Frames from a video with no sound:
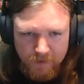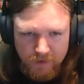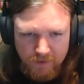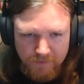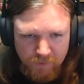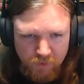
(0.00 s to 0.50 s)

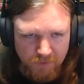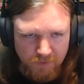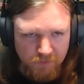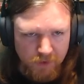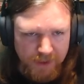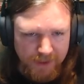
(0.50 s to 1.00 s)
I mean, what I
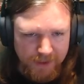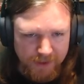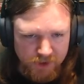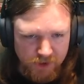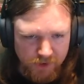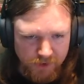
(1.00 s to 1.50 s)
might
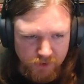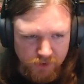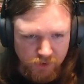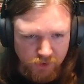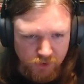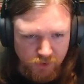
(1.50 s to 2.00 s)
actually
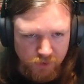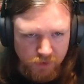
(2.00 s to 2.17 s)
do